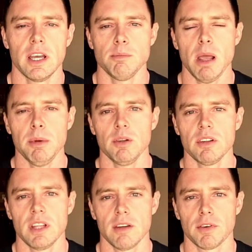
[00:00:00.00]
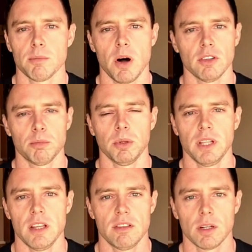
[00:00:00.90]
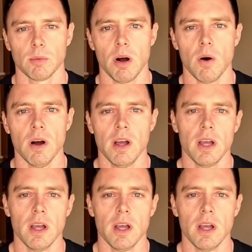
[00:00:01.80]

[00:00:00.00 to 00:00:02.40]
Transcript: and maybe you did that for multiple days in a row.